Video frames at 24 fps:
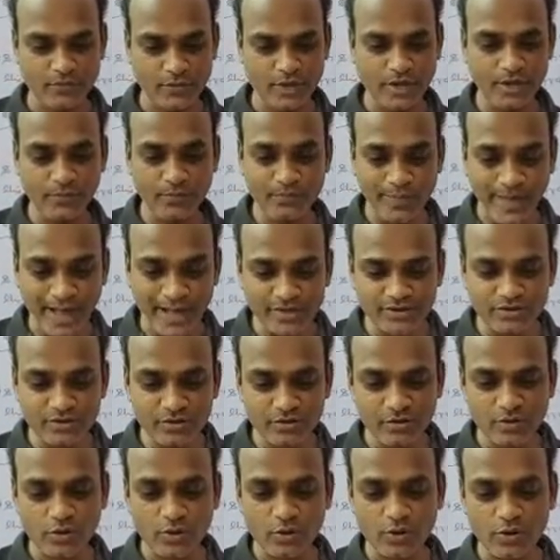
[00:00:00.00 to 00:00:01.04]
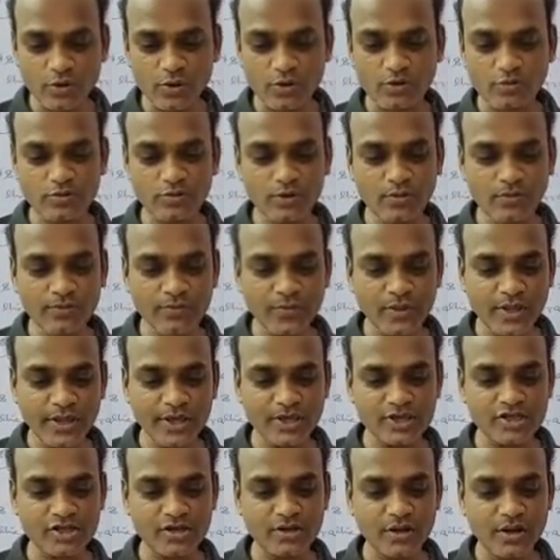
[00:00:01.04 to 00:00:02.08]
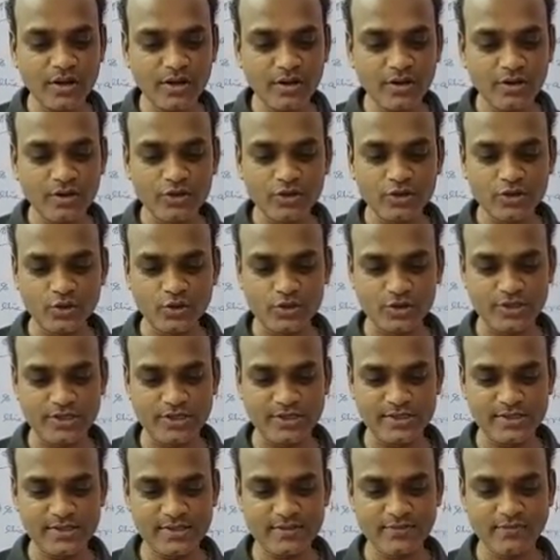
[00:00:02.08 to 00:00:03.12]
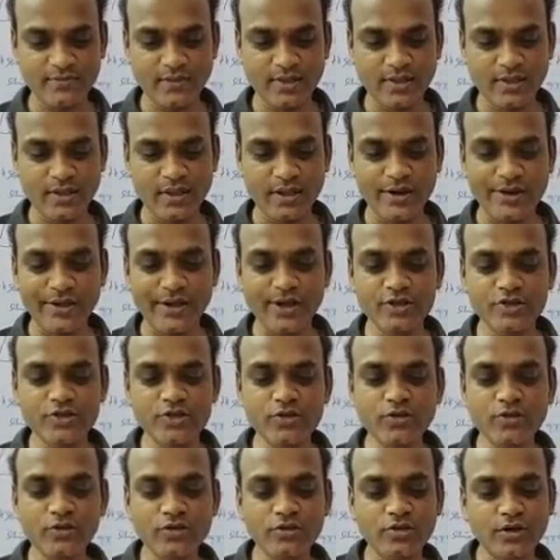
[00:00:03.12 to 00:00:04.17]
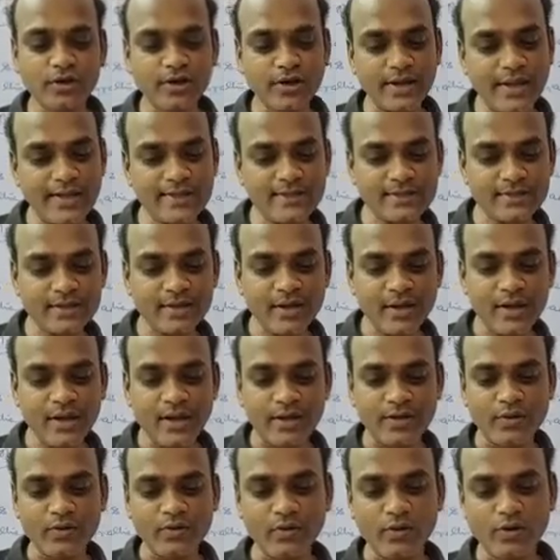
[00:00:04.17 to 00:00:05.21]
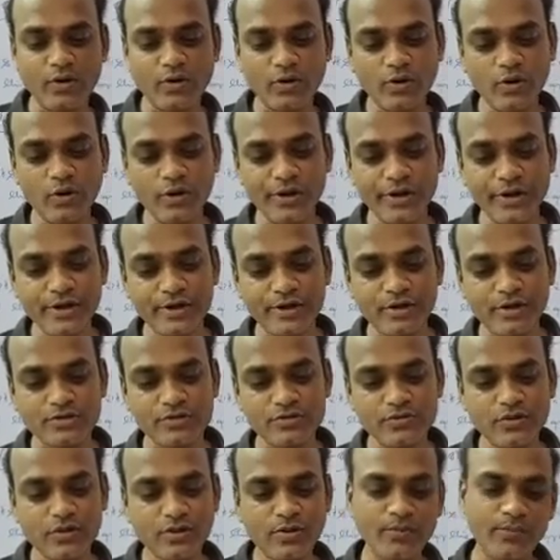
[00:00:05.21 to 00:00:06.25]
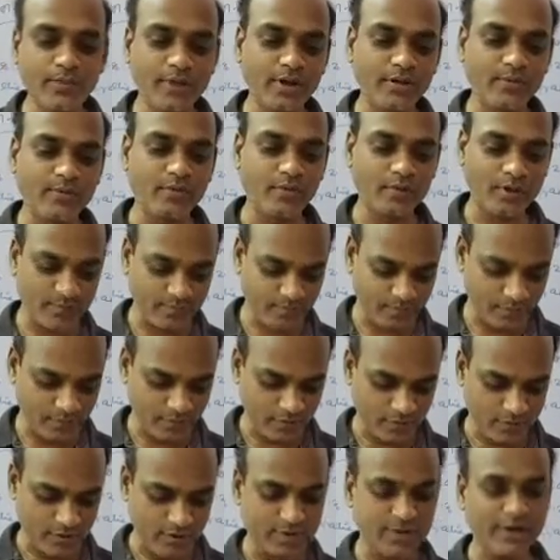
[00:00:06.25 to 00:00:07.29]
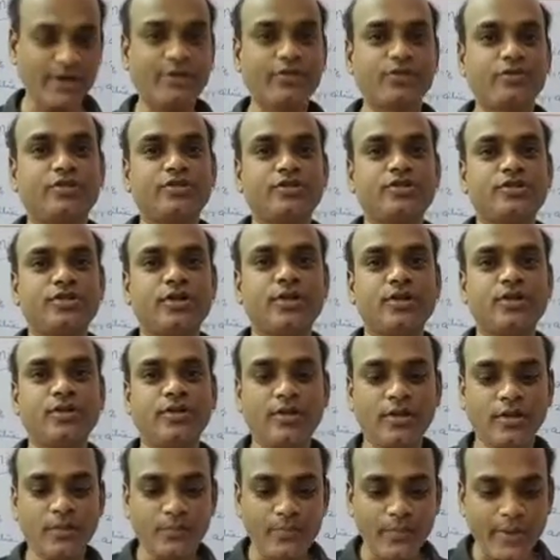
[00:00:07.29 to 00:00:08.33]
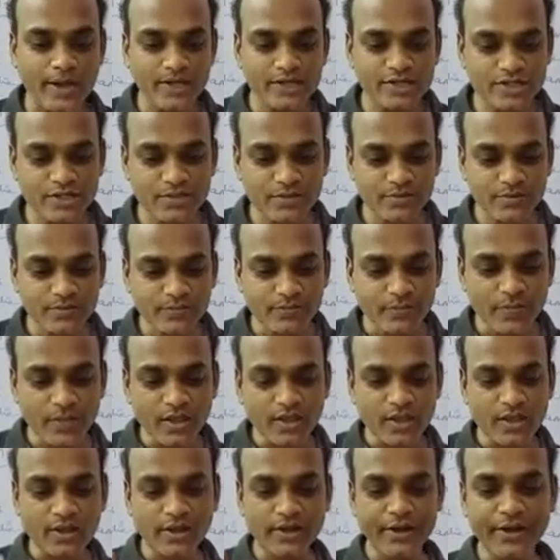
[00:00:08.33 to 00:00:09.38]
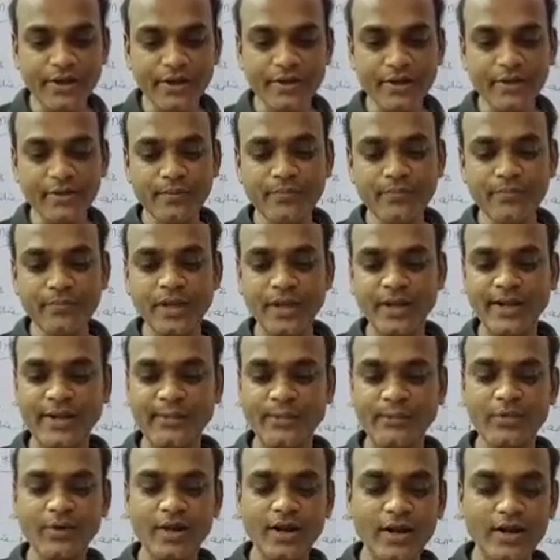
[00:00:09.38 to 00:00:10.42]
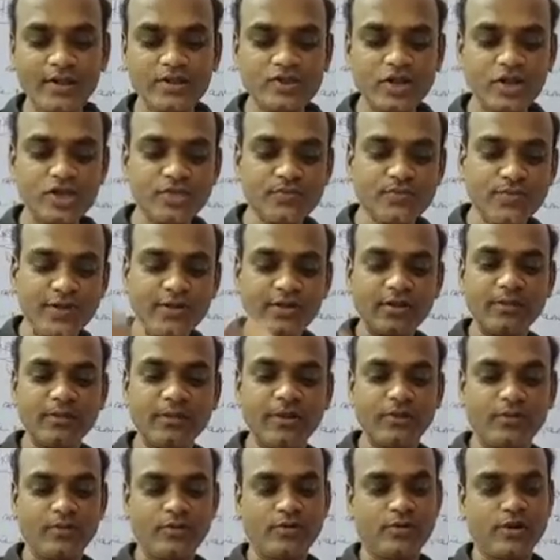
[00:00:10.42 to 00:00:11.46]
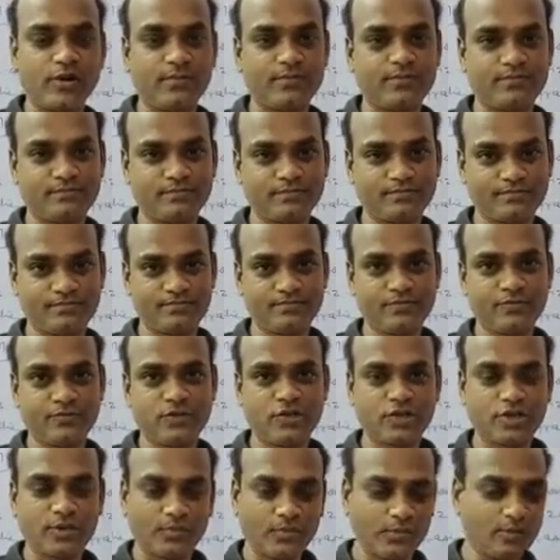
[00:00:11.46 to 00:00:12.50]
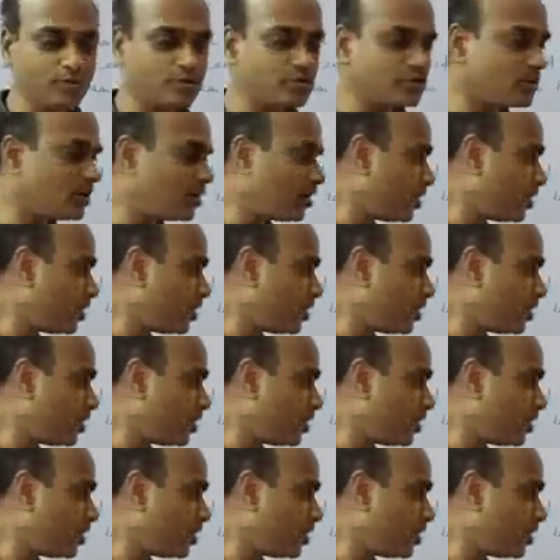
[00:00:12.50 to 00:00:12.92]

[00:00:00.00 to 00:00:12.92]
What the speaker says: and pass the control to the external sources and execute the task, and control returns to the main program. Try to understand. First, it is temporarily suspend the main program. Suppose